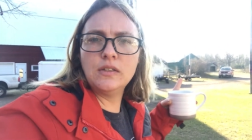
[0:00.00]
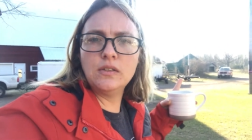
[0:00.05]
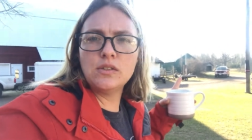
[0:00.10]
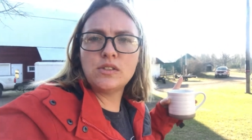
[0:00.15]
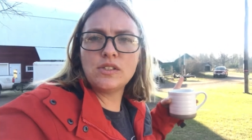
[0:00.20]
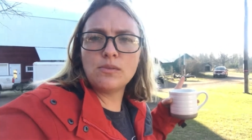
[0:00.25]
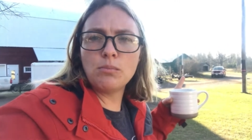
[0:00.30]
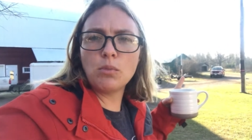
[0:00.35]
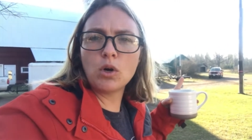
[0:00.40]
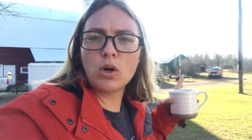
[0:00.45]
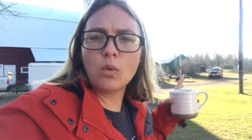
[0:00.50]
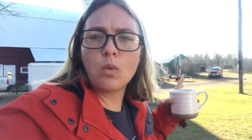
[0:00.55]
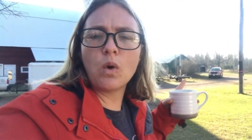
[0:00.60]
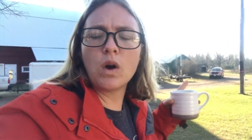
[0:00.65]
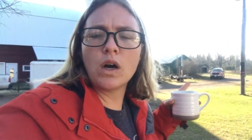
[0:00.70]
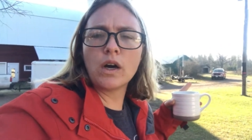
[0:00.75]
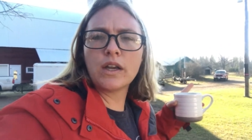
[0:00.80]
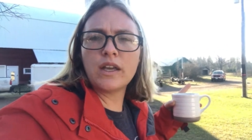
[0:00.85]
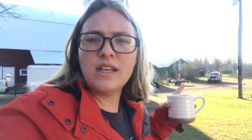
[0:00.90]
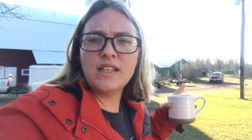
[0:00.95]
some more
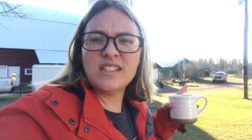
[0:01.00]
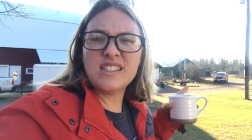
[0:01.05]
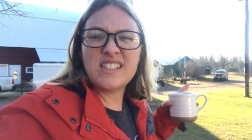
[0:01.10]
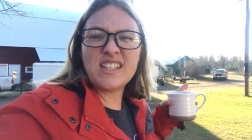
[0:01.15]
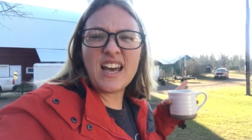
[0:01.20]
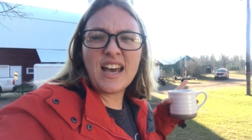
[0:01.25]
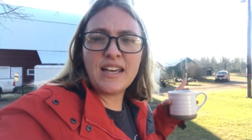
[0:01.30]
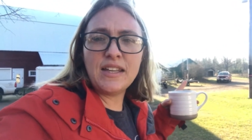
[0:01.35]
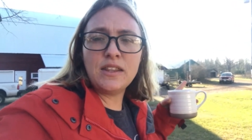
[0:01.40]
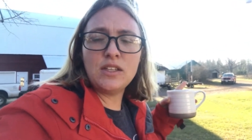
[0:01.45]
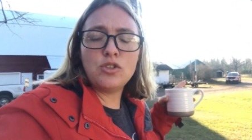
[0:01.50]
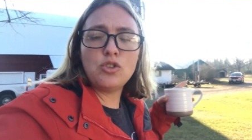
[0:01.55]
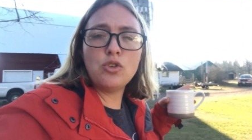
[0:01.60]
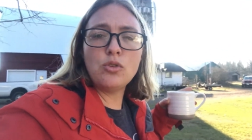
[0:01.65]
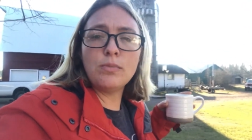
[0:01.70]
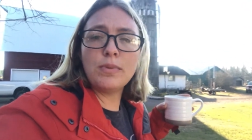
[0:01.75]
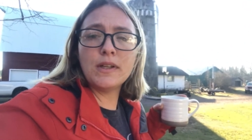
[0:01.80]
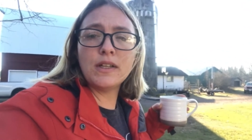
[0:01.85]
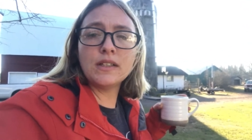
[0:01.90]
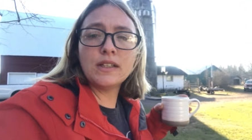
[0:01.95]
work inside the two
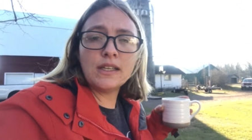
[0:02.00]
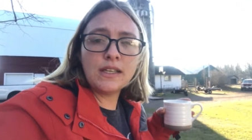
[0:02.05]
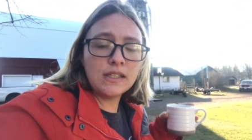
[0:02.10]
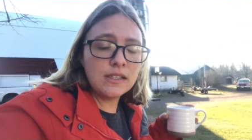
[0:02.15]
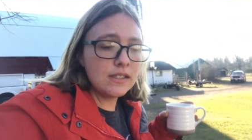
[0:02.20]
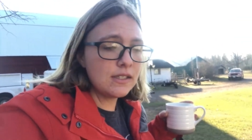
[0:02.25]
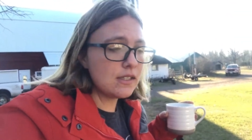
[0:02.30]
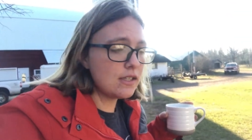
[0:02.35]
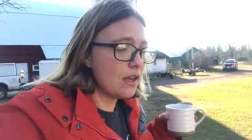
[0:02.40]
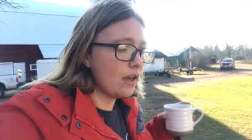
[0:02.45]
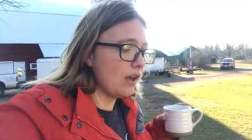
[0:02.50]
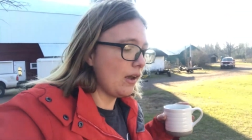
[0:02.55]
buildings